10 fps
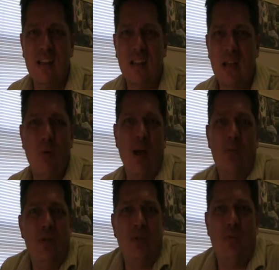Like, why
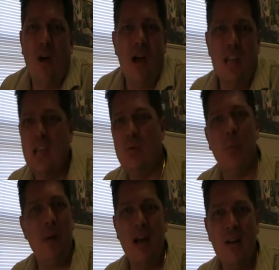would you want equal
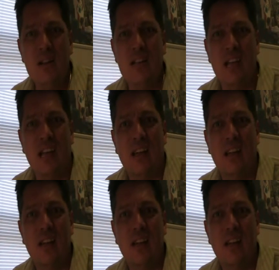parenting?